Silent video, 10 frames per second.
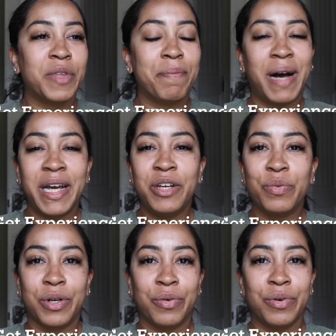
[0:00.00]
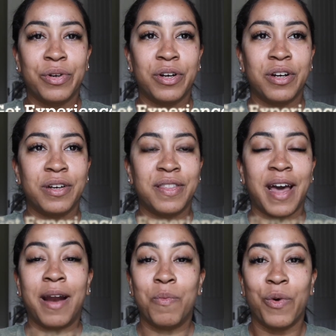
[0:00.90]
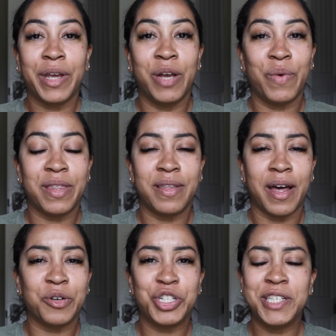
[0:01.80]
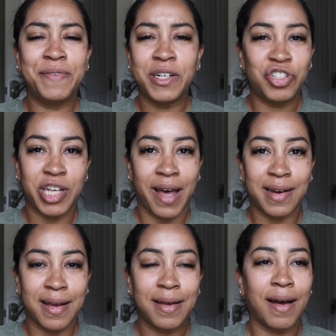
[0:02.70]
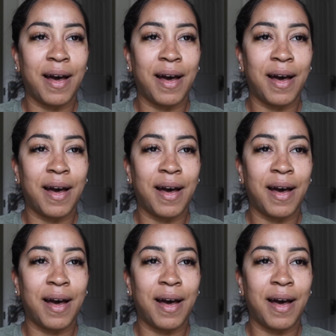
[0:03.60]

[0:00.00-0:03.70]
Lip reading: My recruiter that I'm working with now, she's very chatty.